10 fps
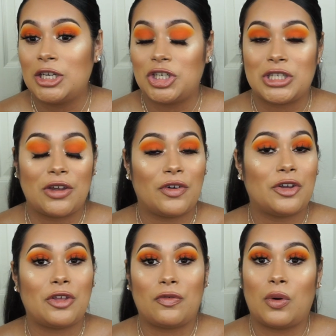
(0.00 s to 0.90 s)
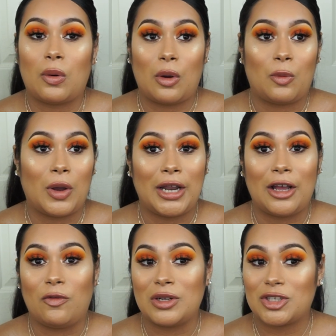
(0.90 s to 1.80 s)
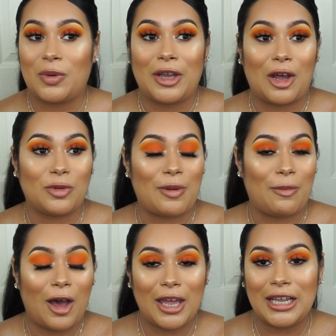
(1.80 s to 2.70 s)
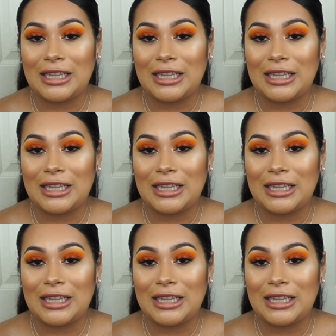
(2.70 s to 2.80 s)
Just give her the 411 of what's going on with my body.